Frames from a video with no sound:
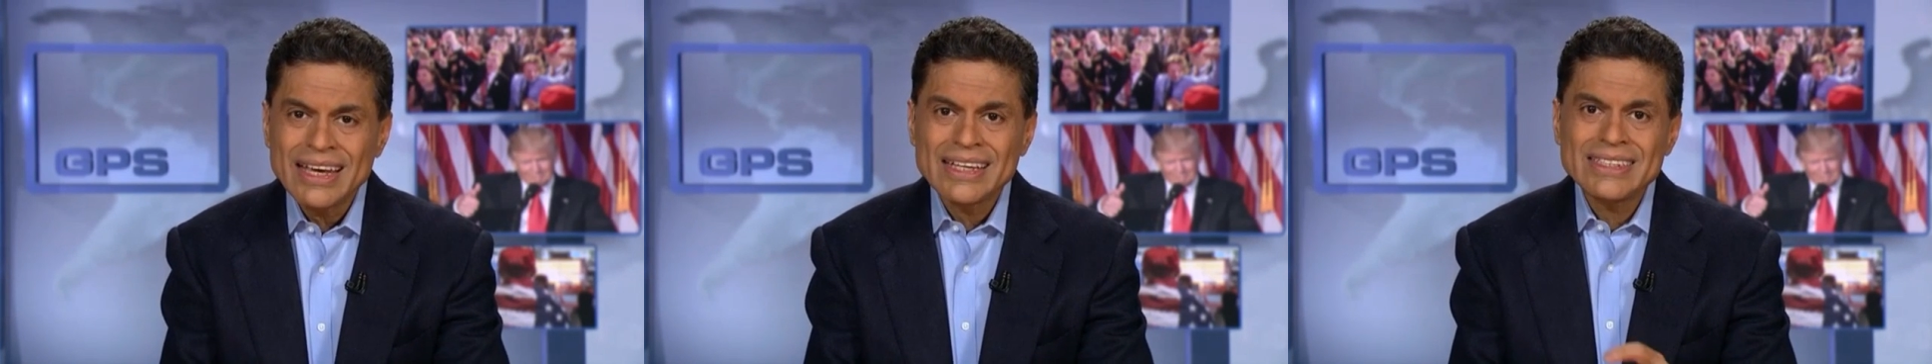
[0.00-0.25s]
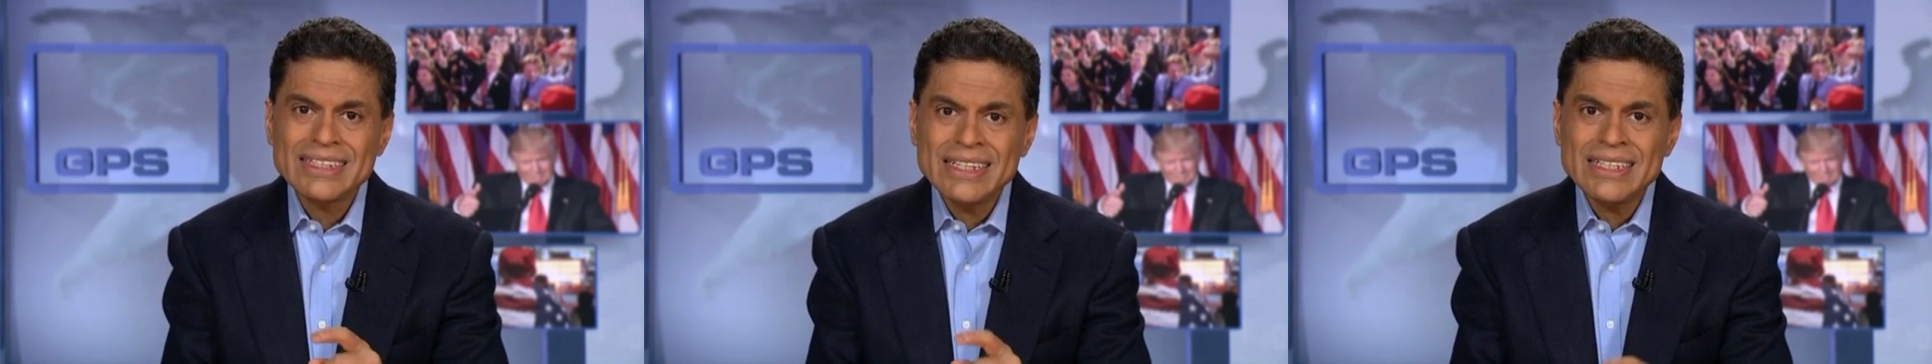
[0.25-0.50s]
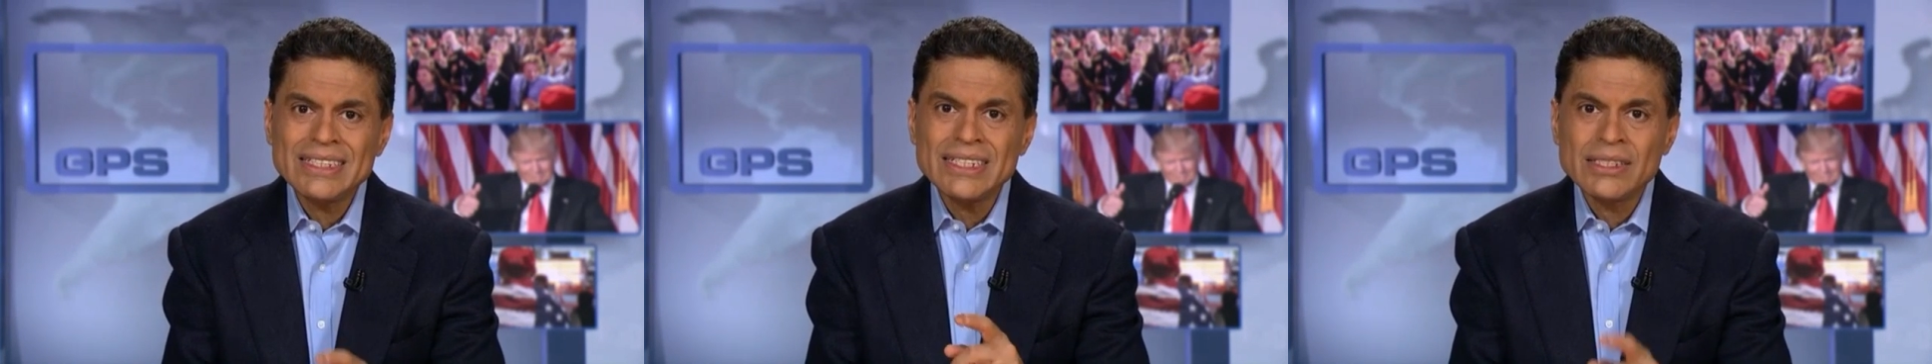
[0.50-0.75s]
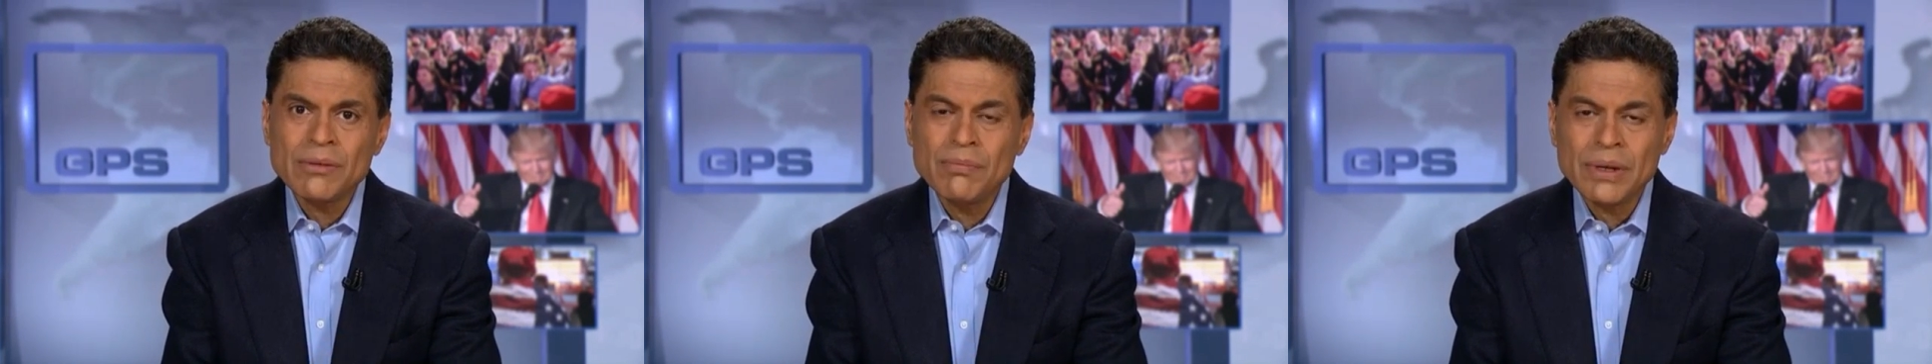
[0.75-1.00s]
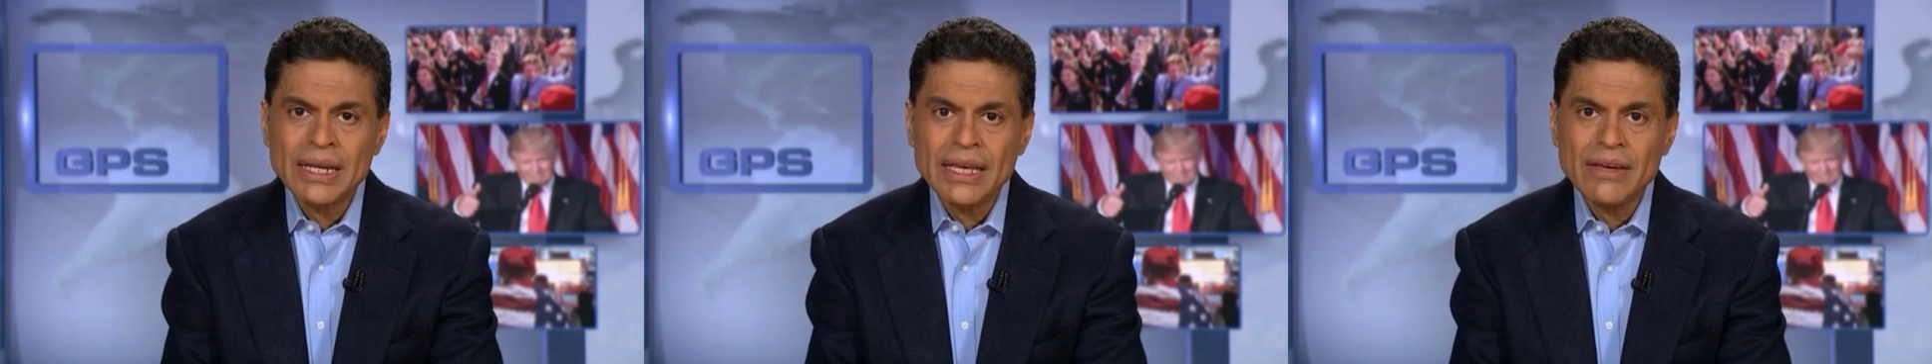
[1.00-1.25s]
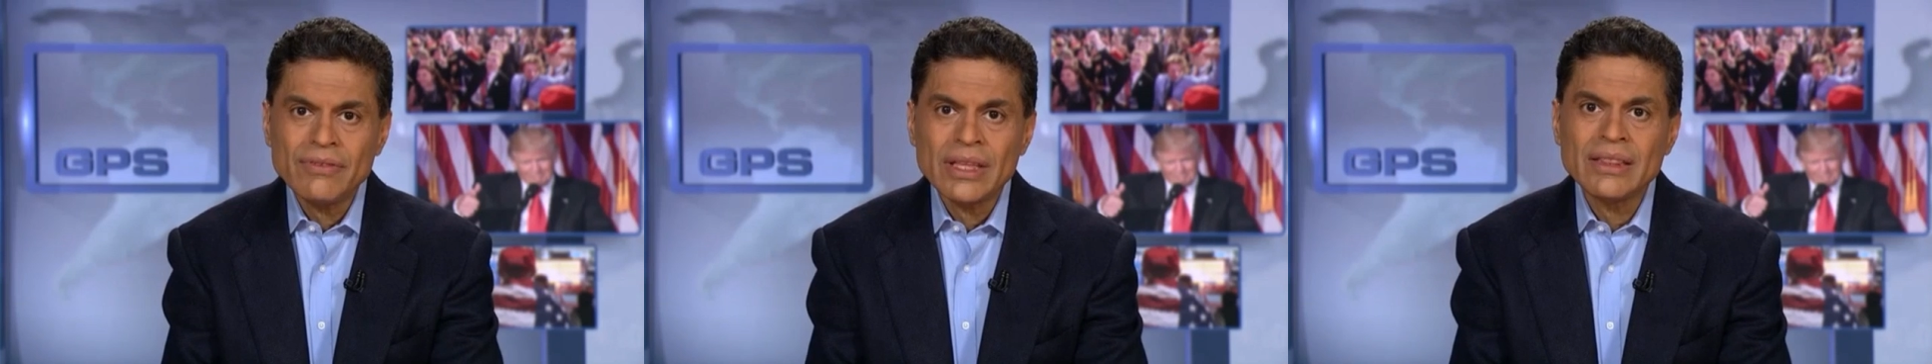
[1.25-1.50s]
it's easy to
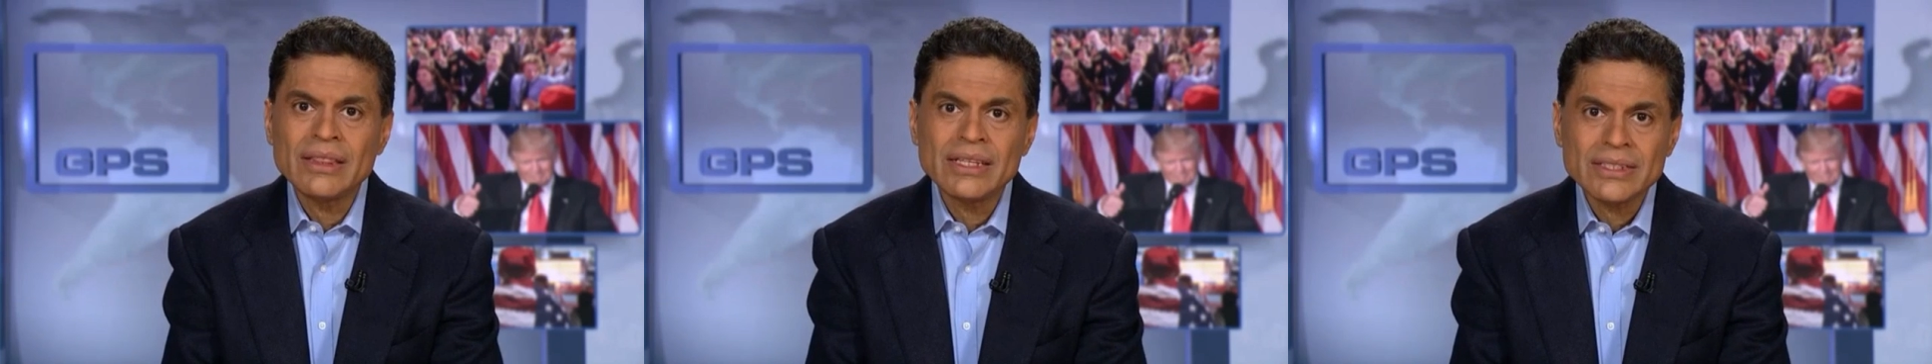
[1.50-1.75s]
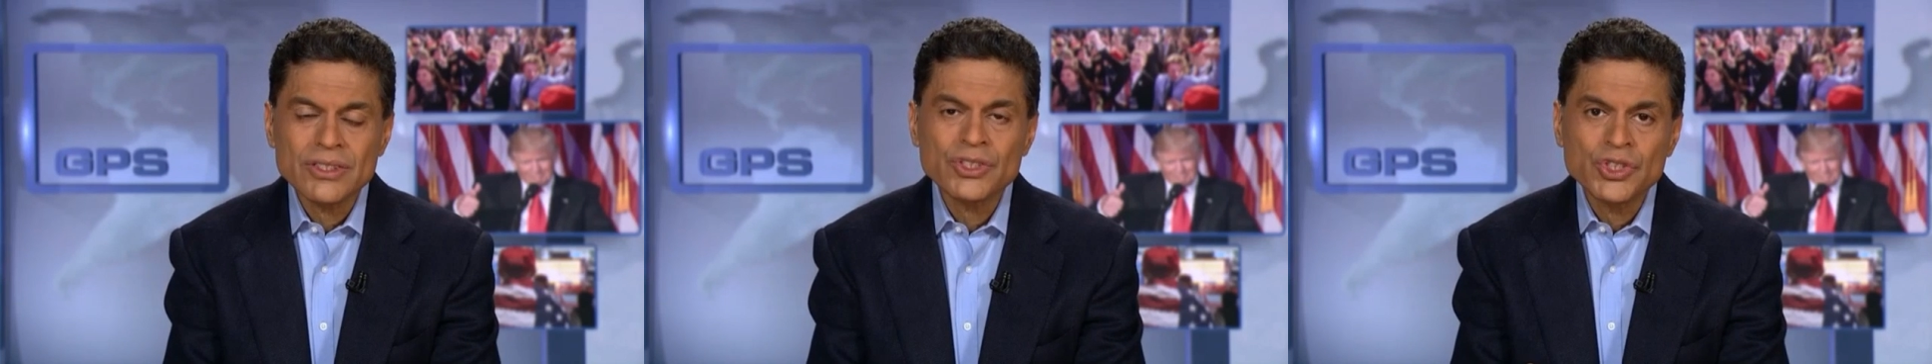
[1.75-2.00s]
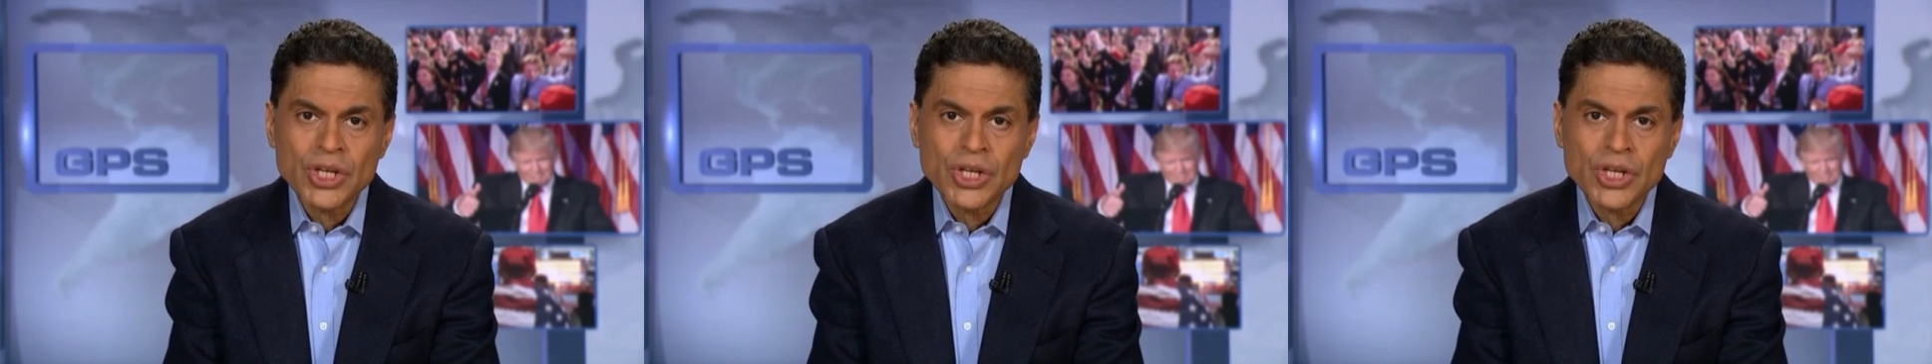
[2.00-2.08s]
believe that this is